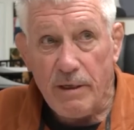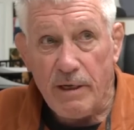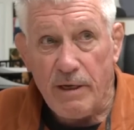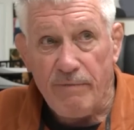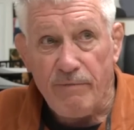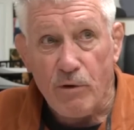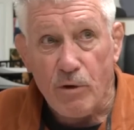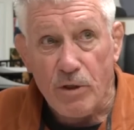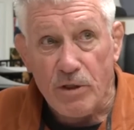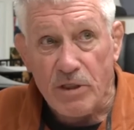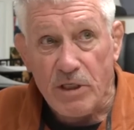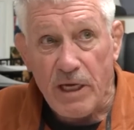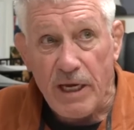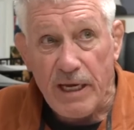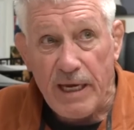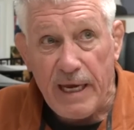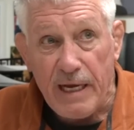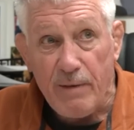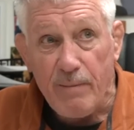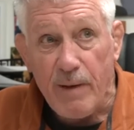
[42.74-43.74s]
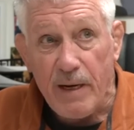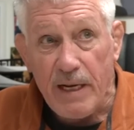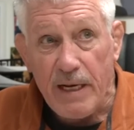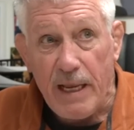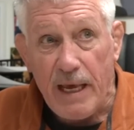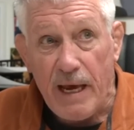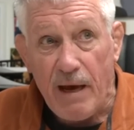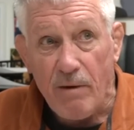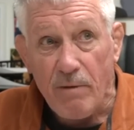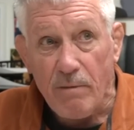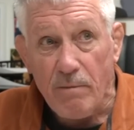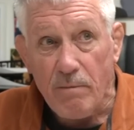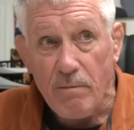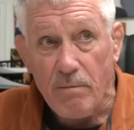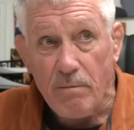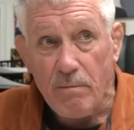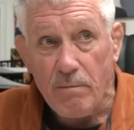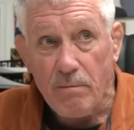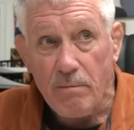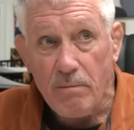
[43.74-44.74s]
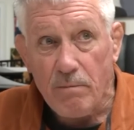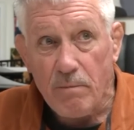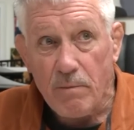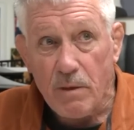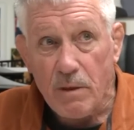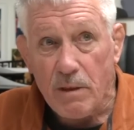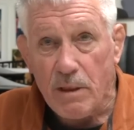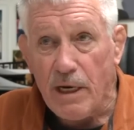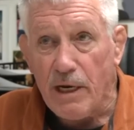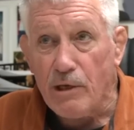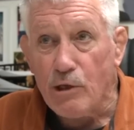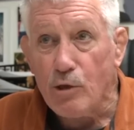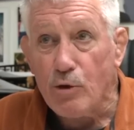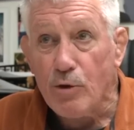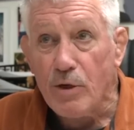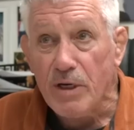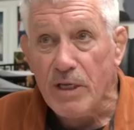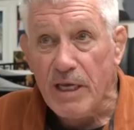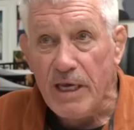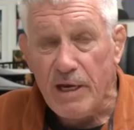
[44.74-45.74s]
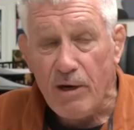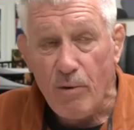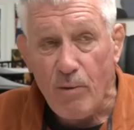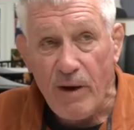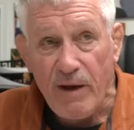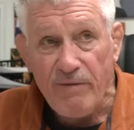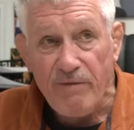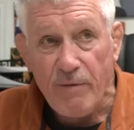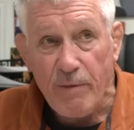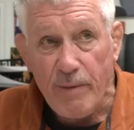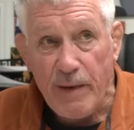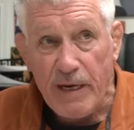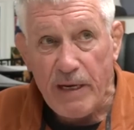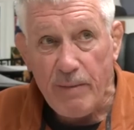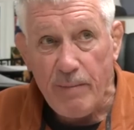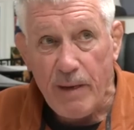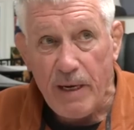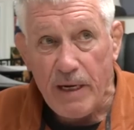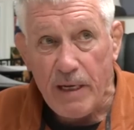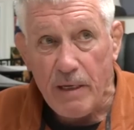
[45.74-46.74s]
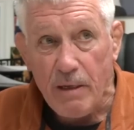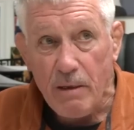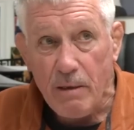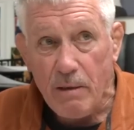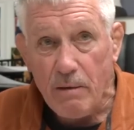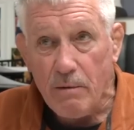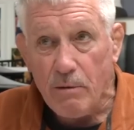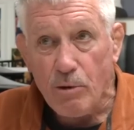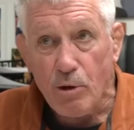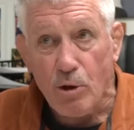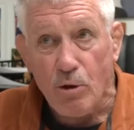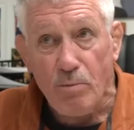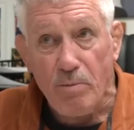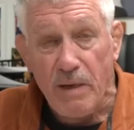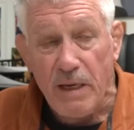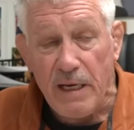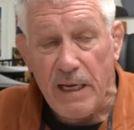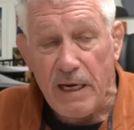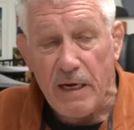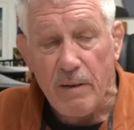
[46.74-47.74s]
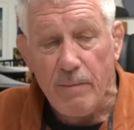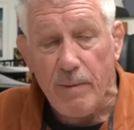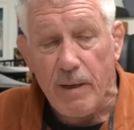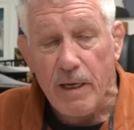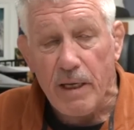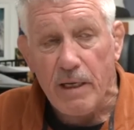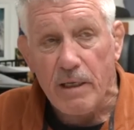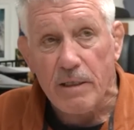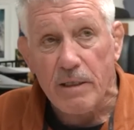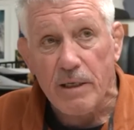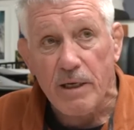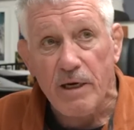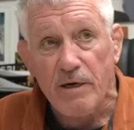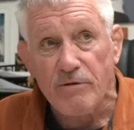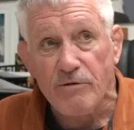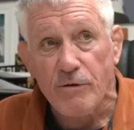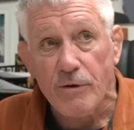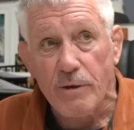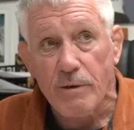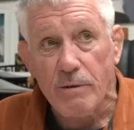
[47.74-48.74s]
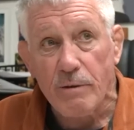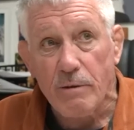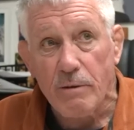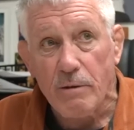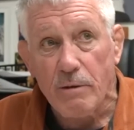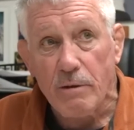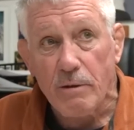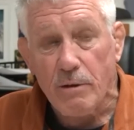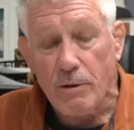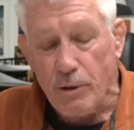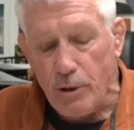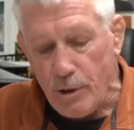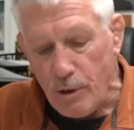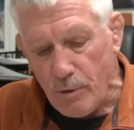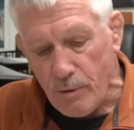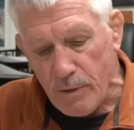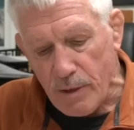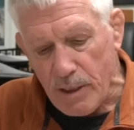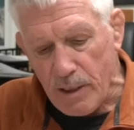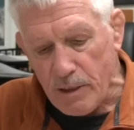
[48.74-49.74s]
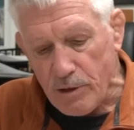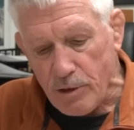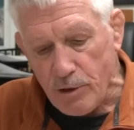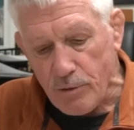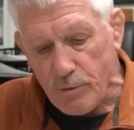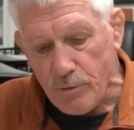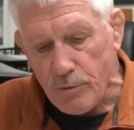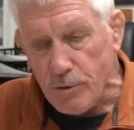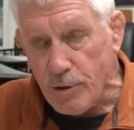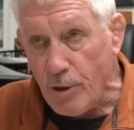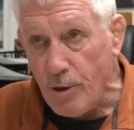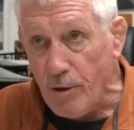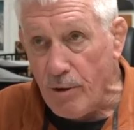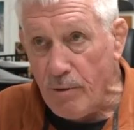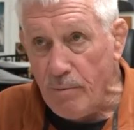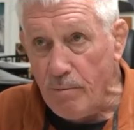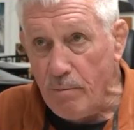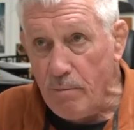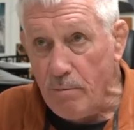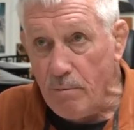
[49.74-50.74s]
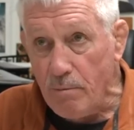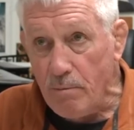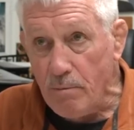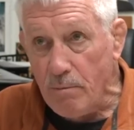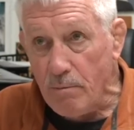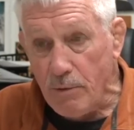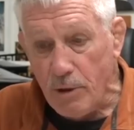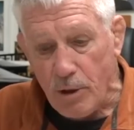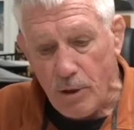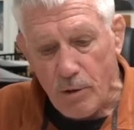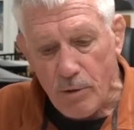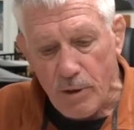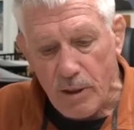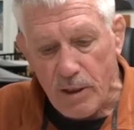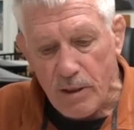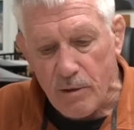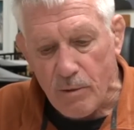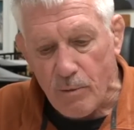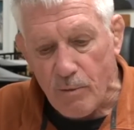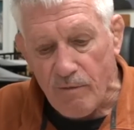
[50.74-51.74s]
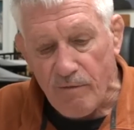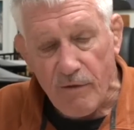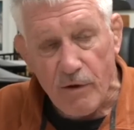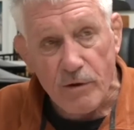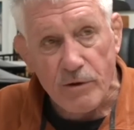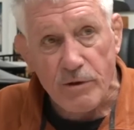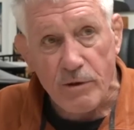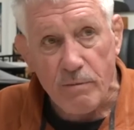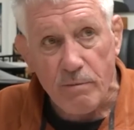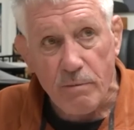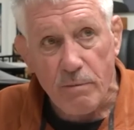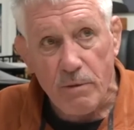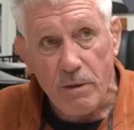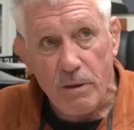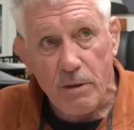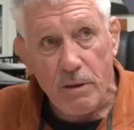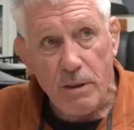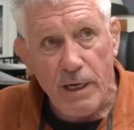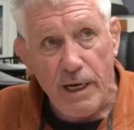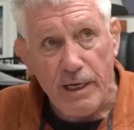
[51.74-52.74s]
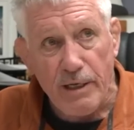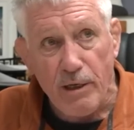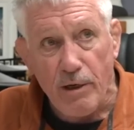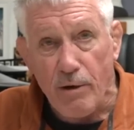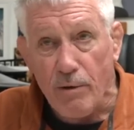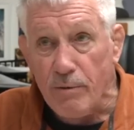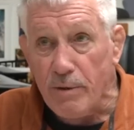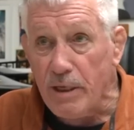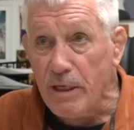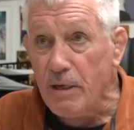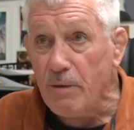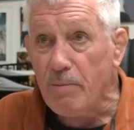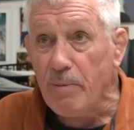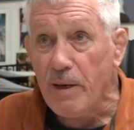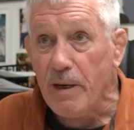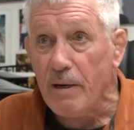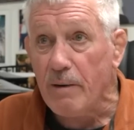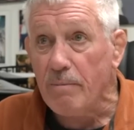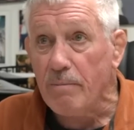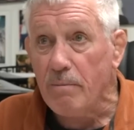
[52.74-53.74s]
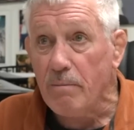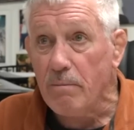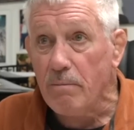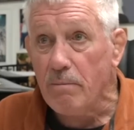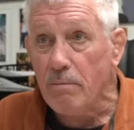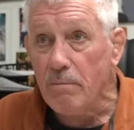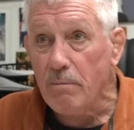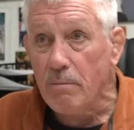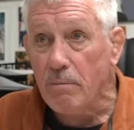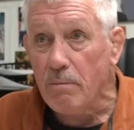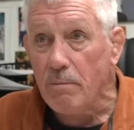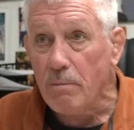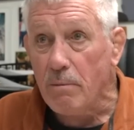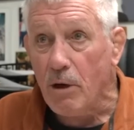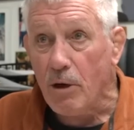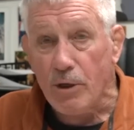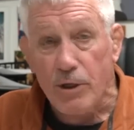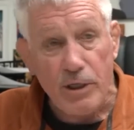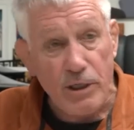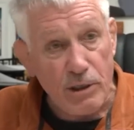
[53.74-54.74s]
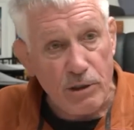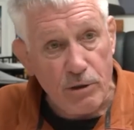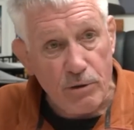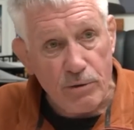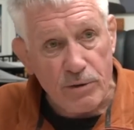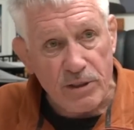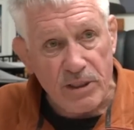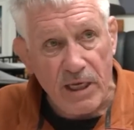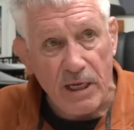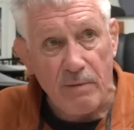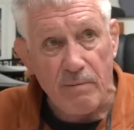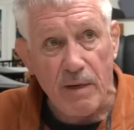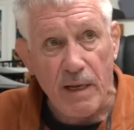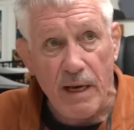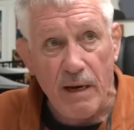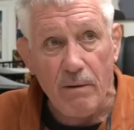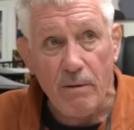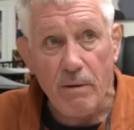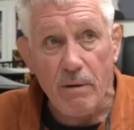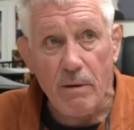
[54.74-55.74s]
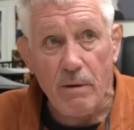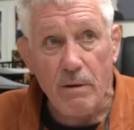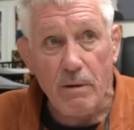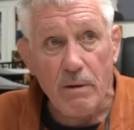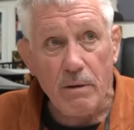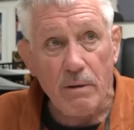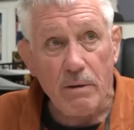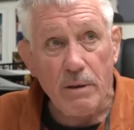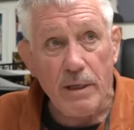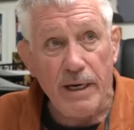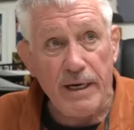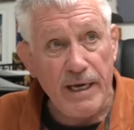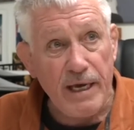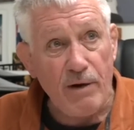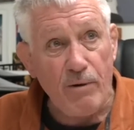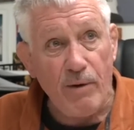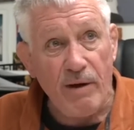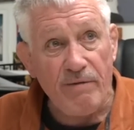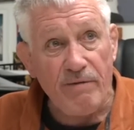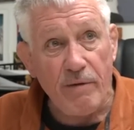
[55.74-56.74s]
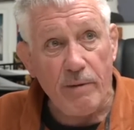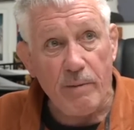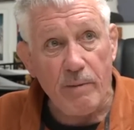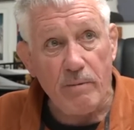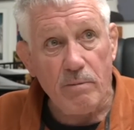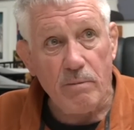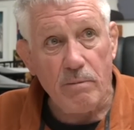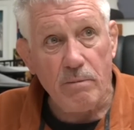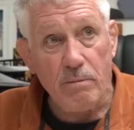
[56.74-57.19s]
Yeah. If you can take anybody down and you can get away from anybody, you can beat anybody in the country. You don't need to turn them. You don't need to reverse them. And you don't need to pin them. All you need to do is take them down and get away from them.